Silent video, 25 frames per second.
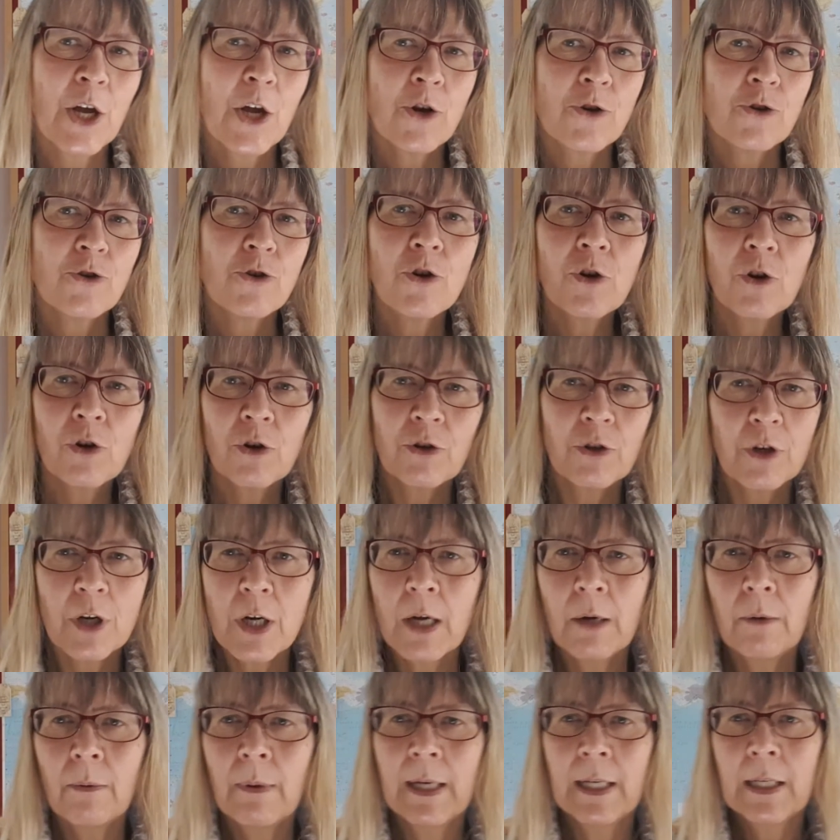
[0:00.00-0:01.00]
not
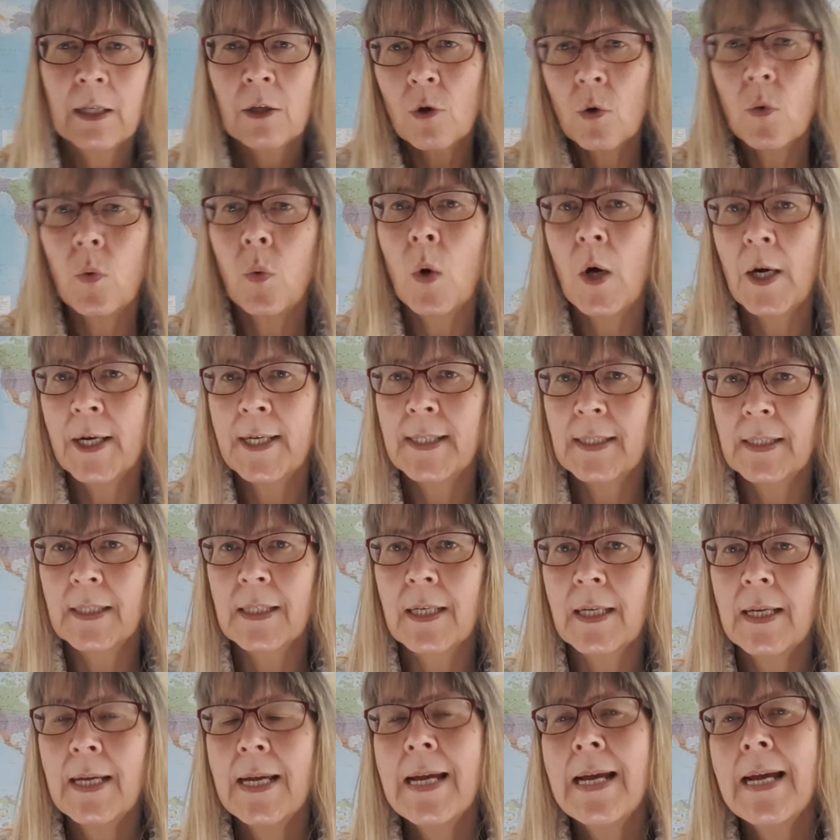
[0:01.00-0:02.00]
knowing
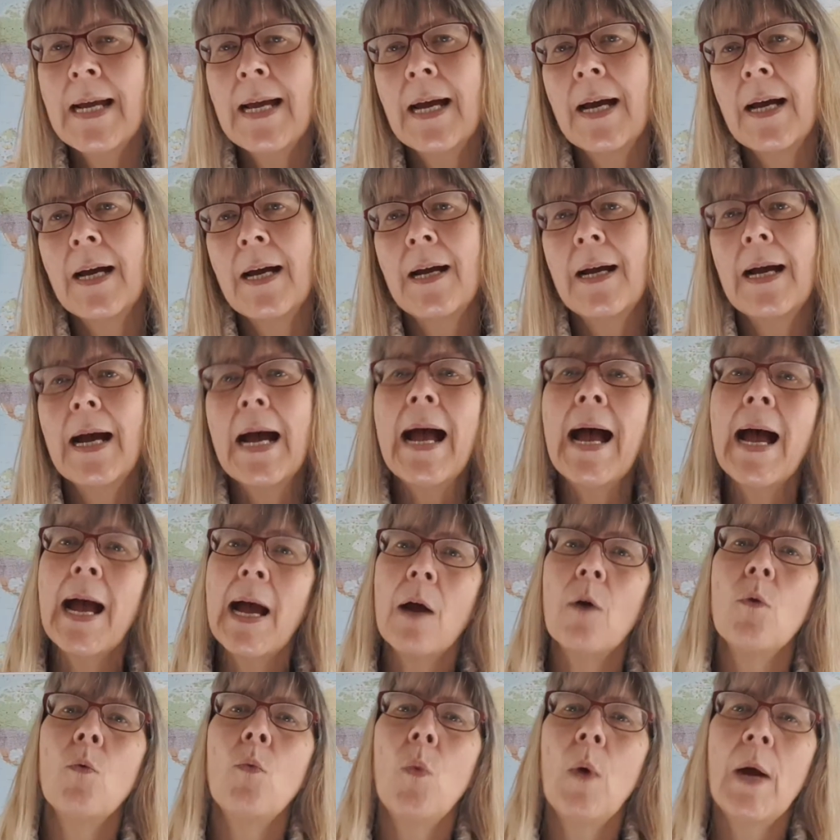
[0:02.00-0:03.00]
quite
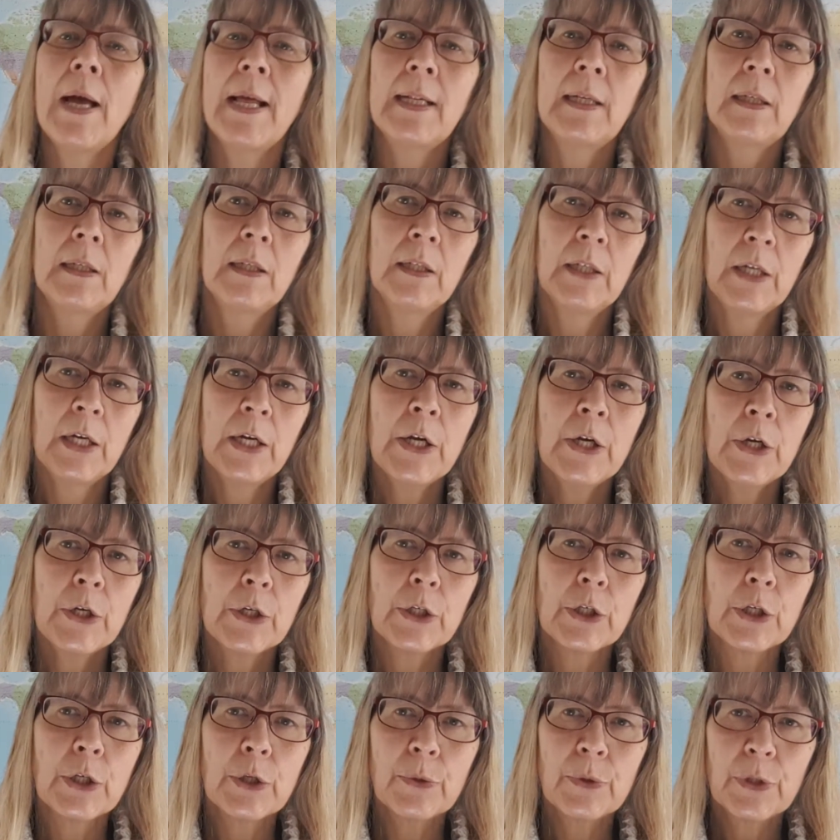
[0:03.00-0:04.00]
how well
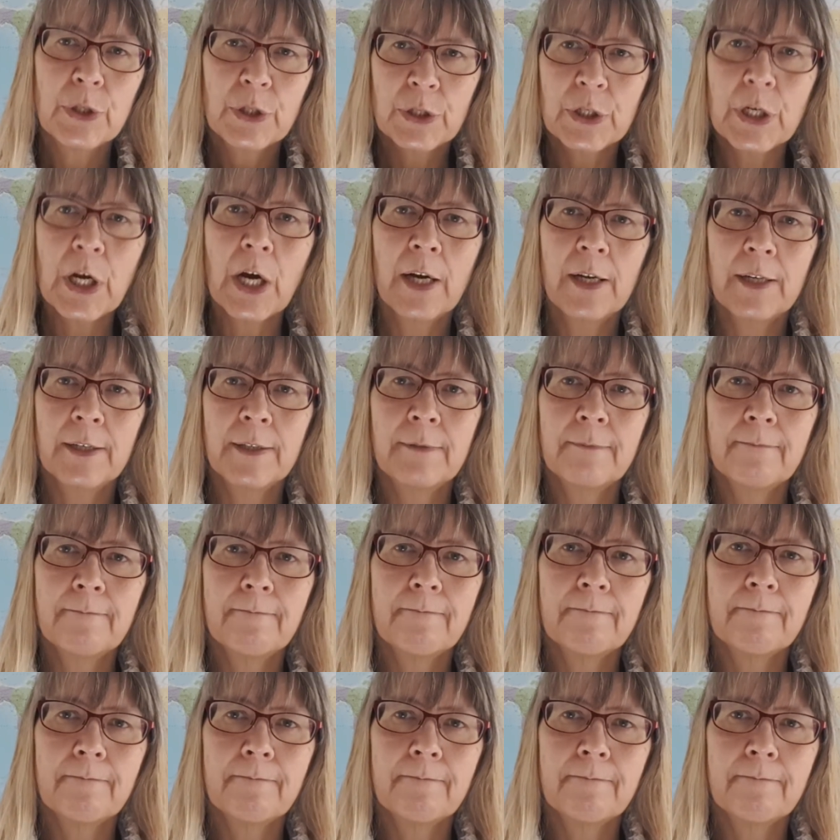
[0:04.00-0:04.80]
you'd done.